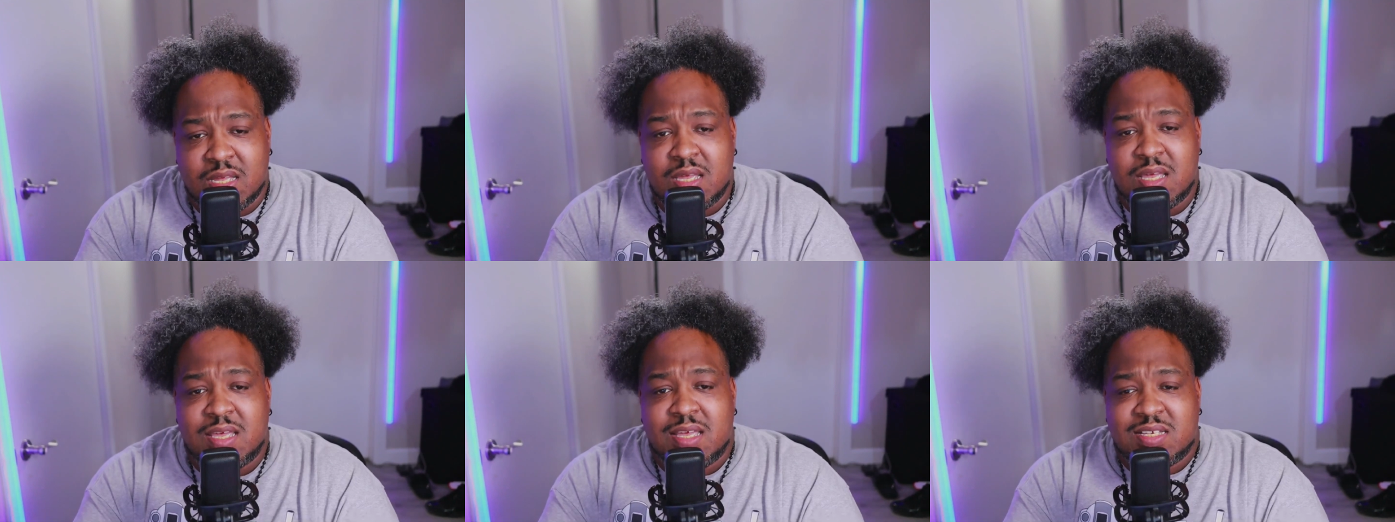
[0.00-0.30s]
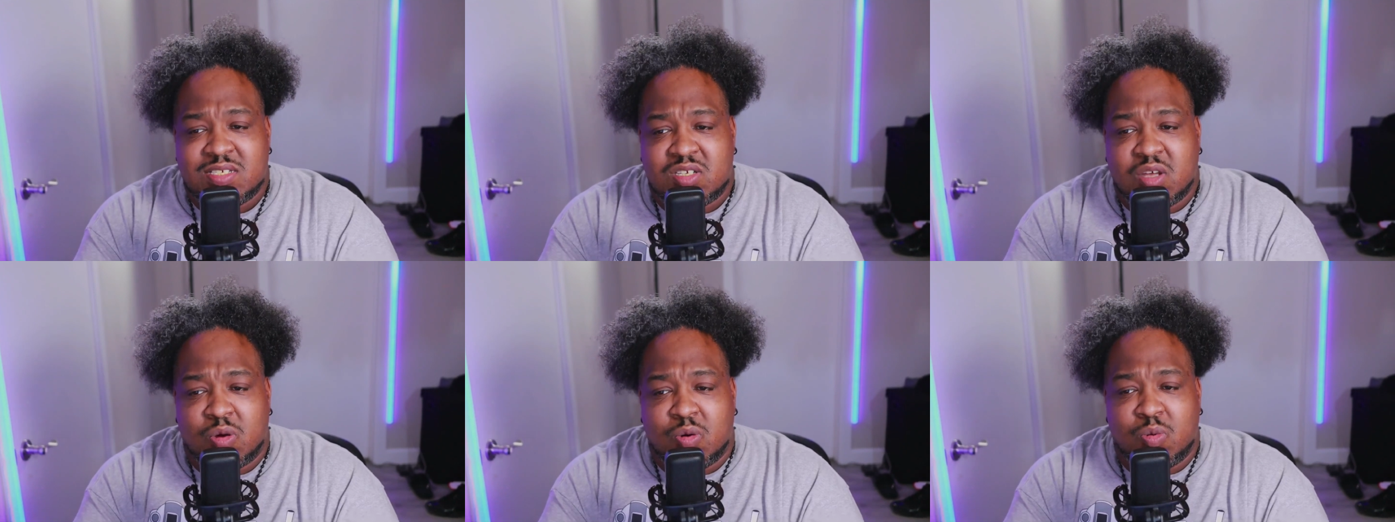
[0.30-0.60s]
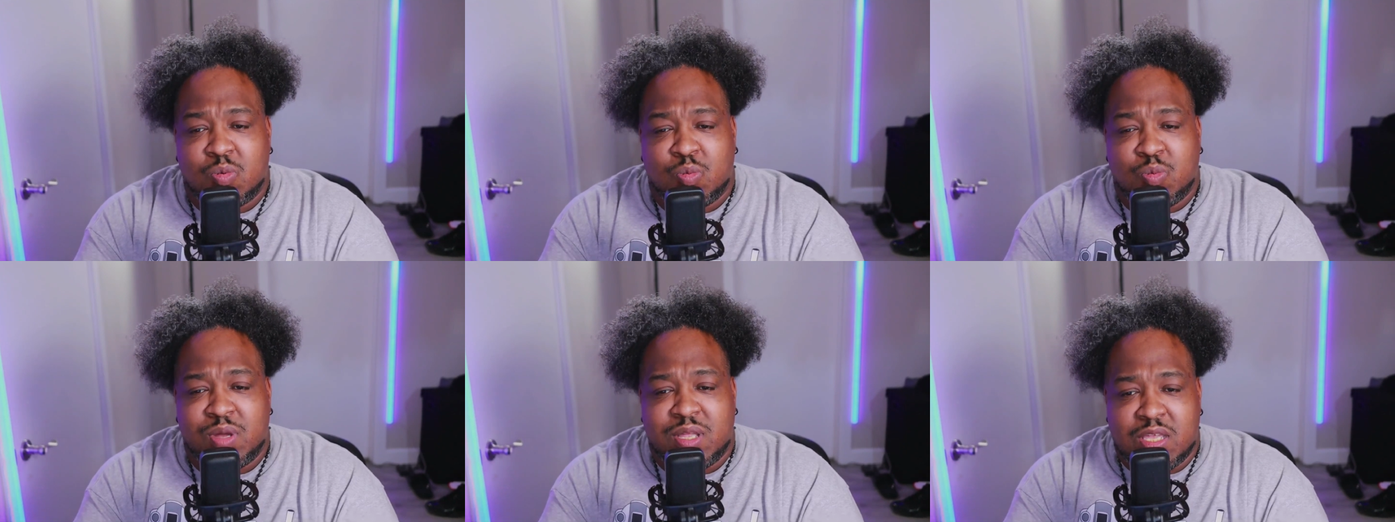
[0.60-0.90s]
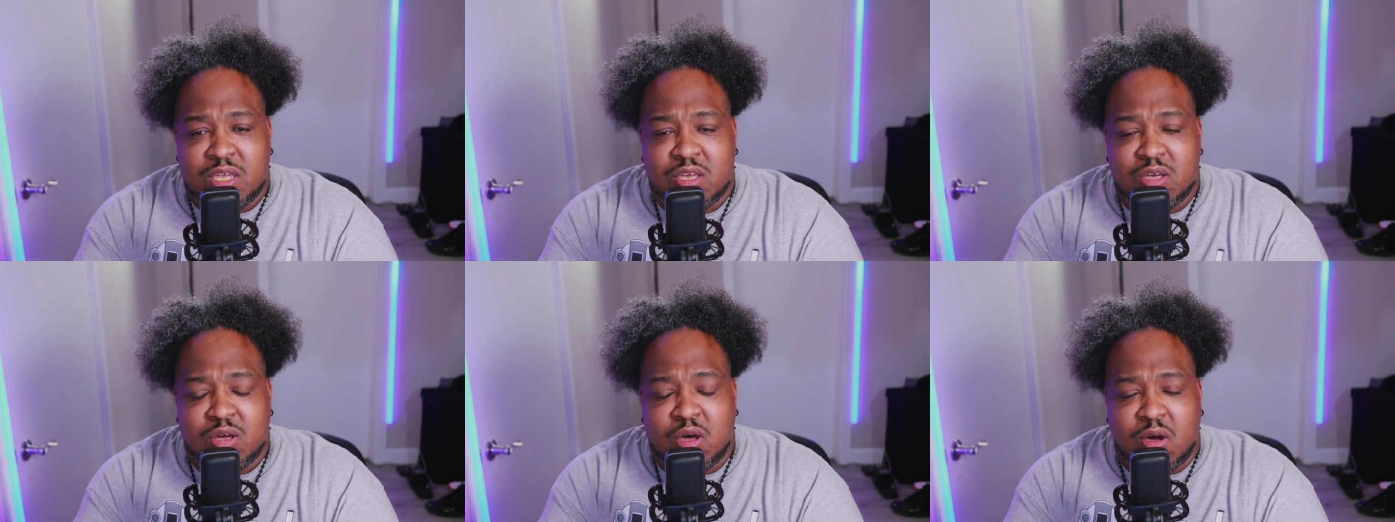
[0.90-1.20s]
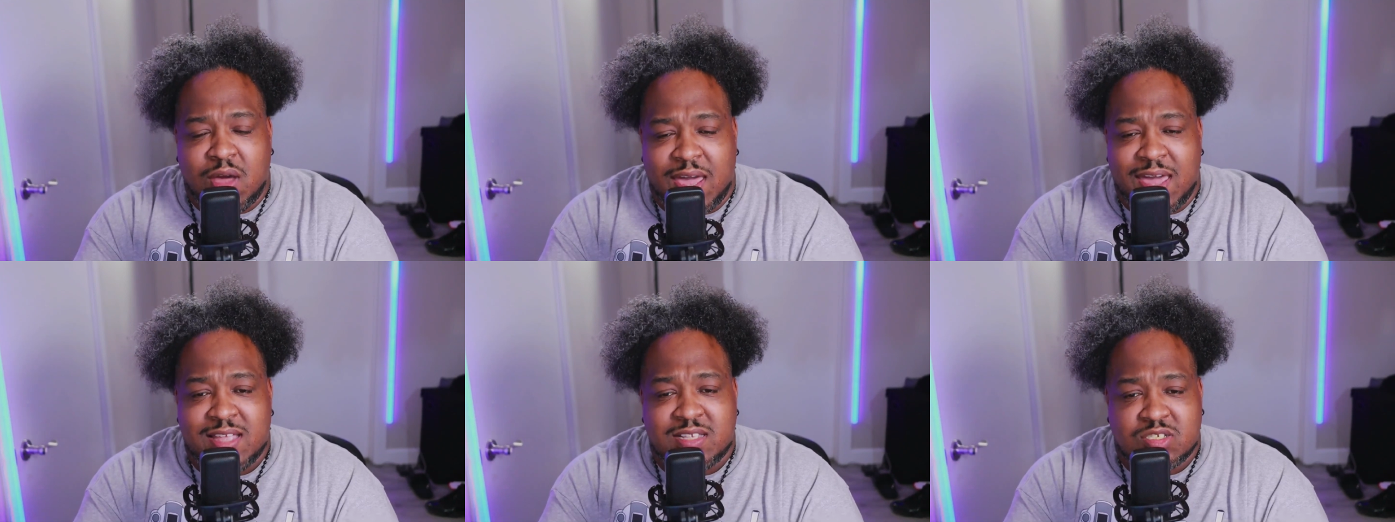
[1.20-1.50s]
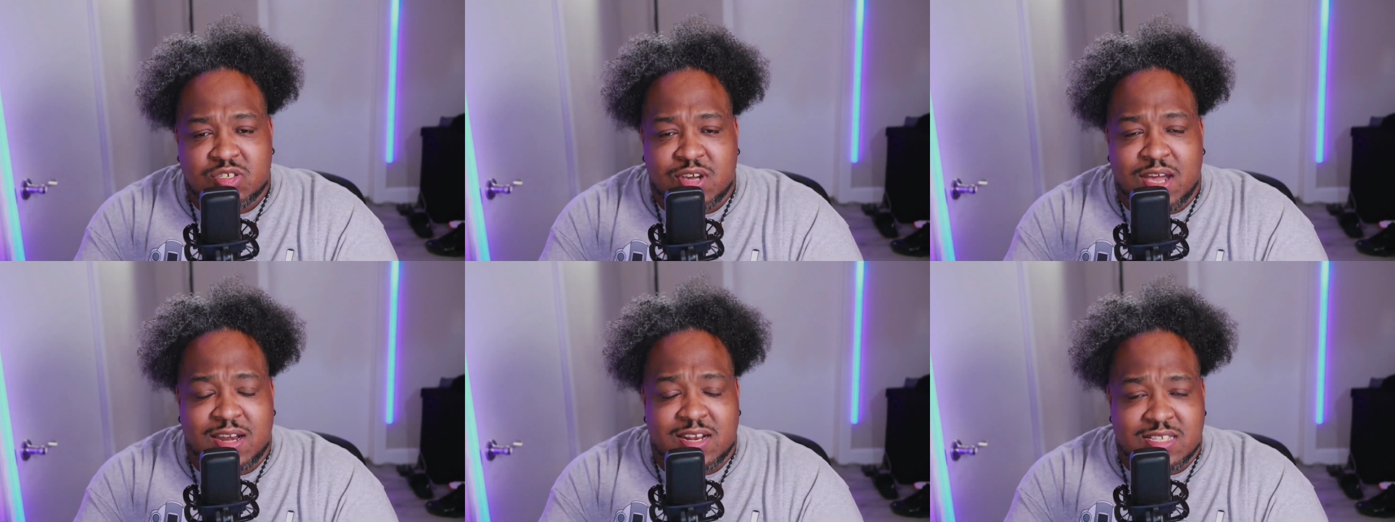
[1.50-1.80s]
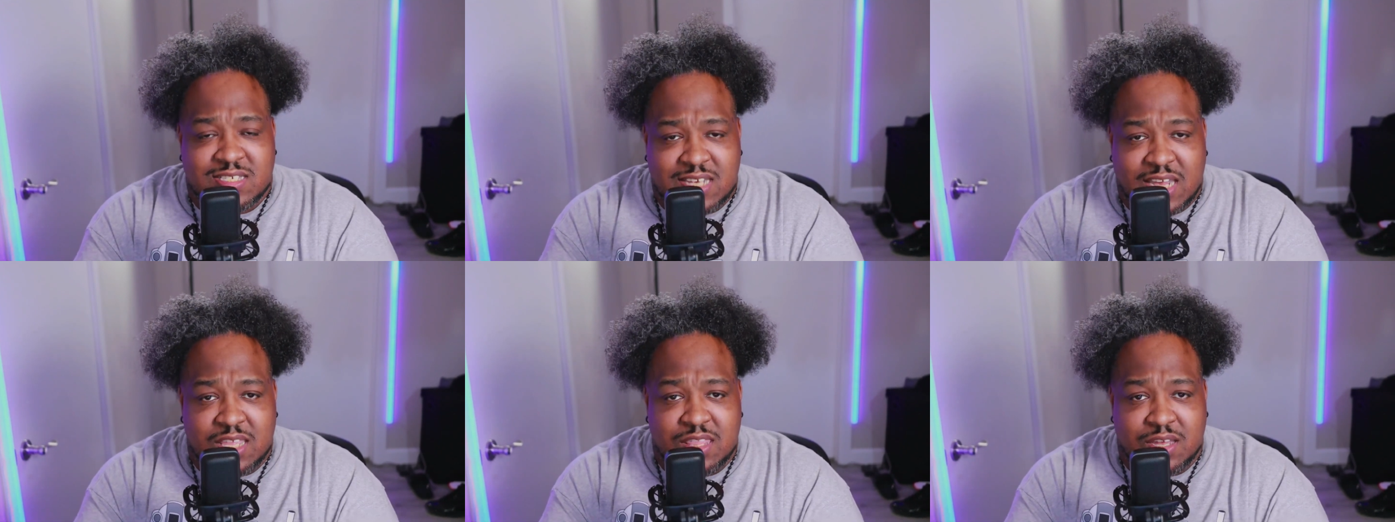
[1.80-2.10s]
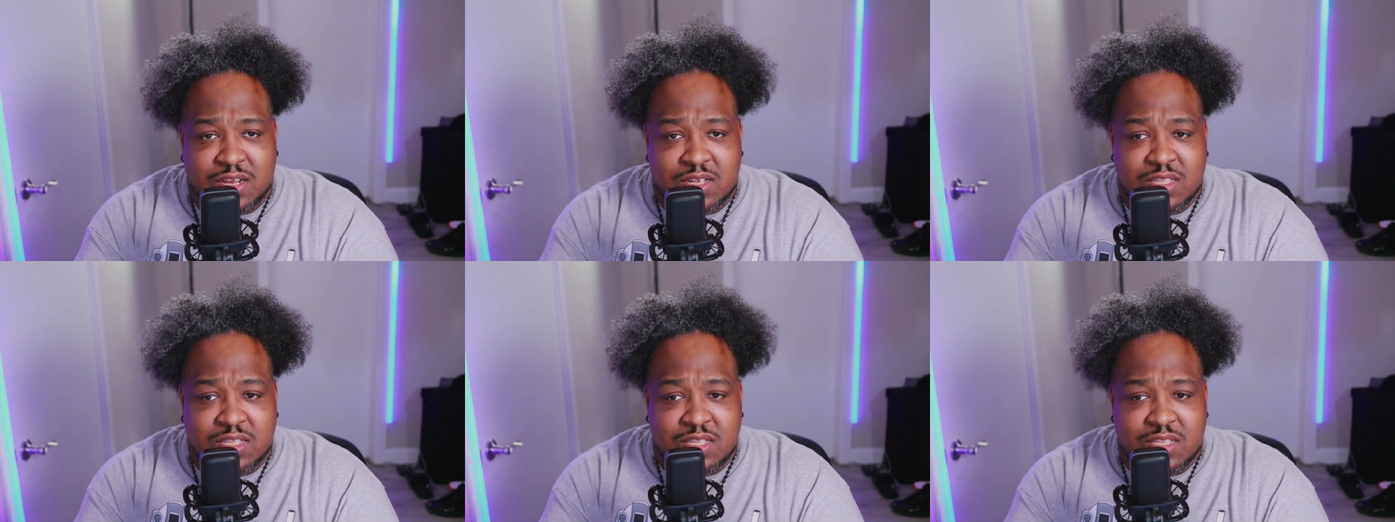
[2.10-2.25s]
So when you go ahead and try to tether,